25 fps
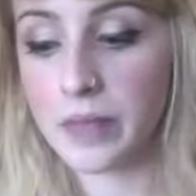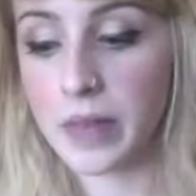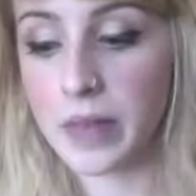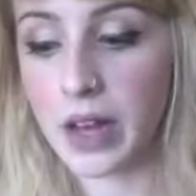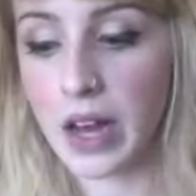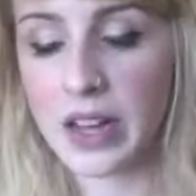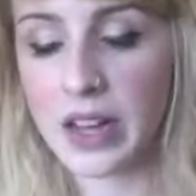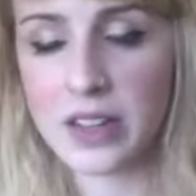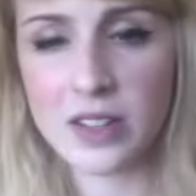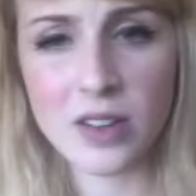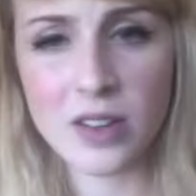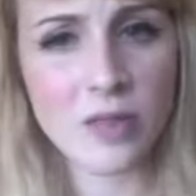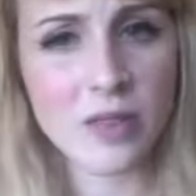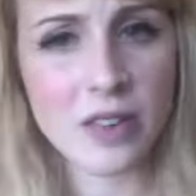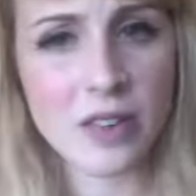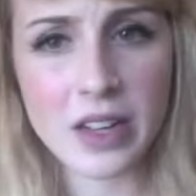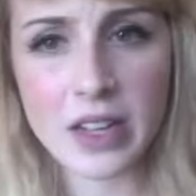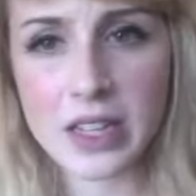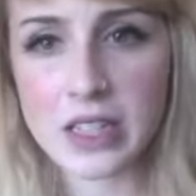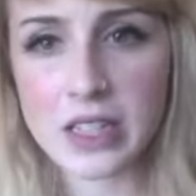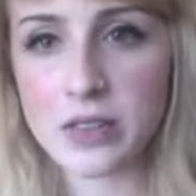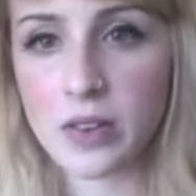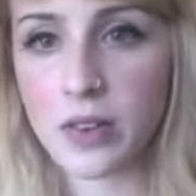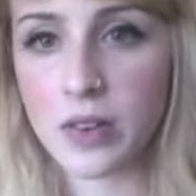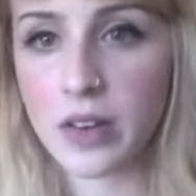I don't really
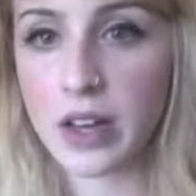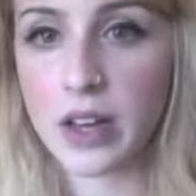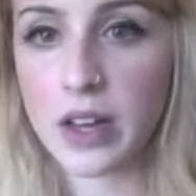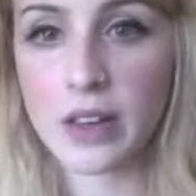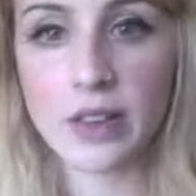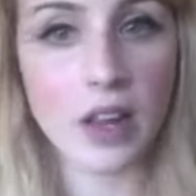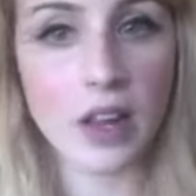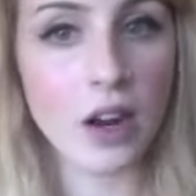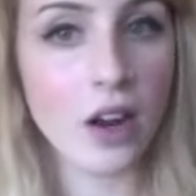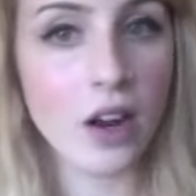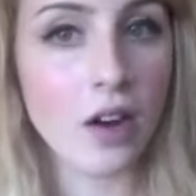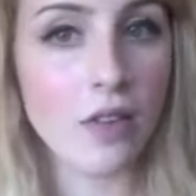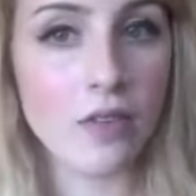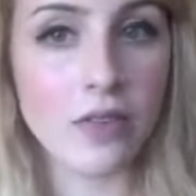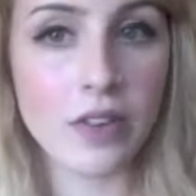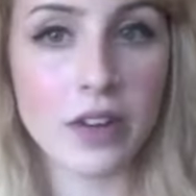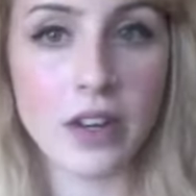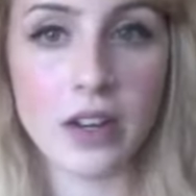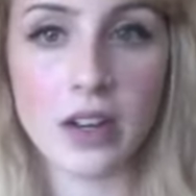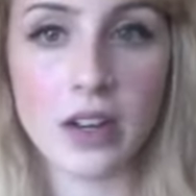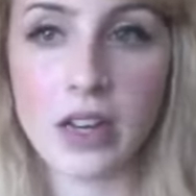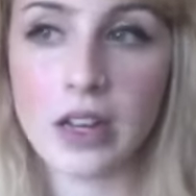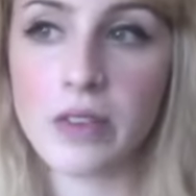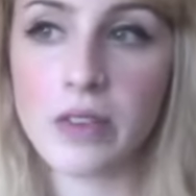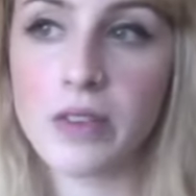exfoliate that
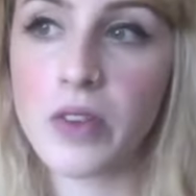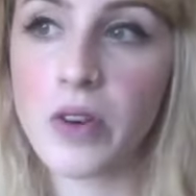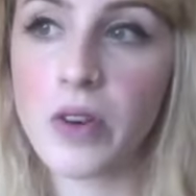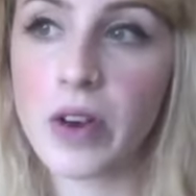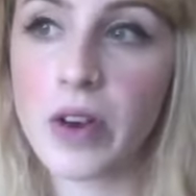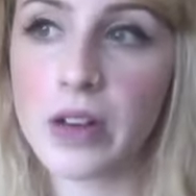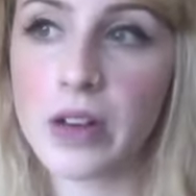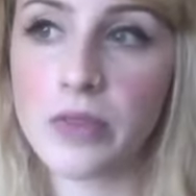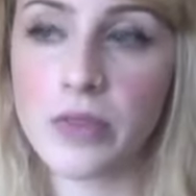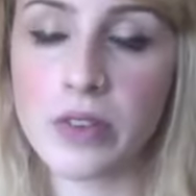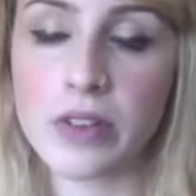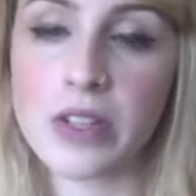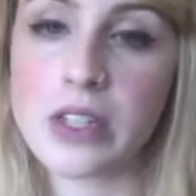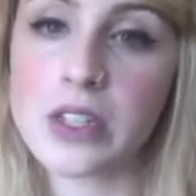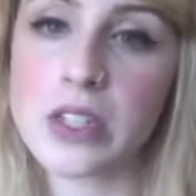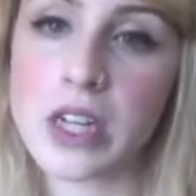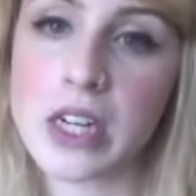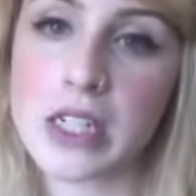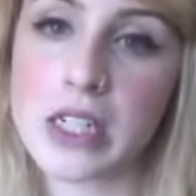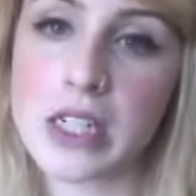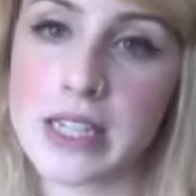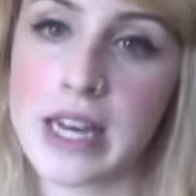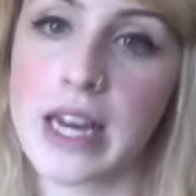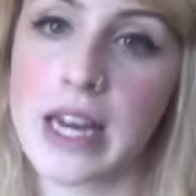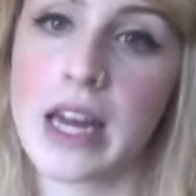often, even though I have really dry
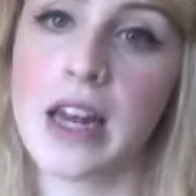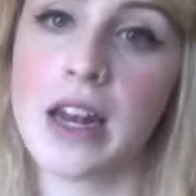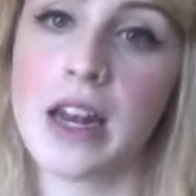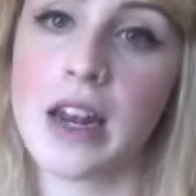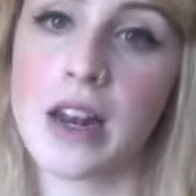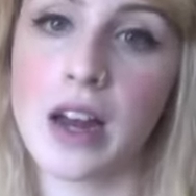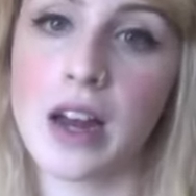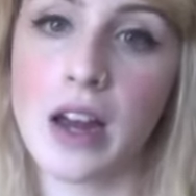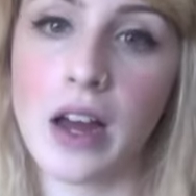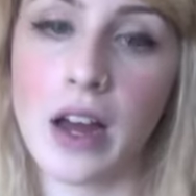skin.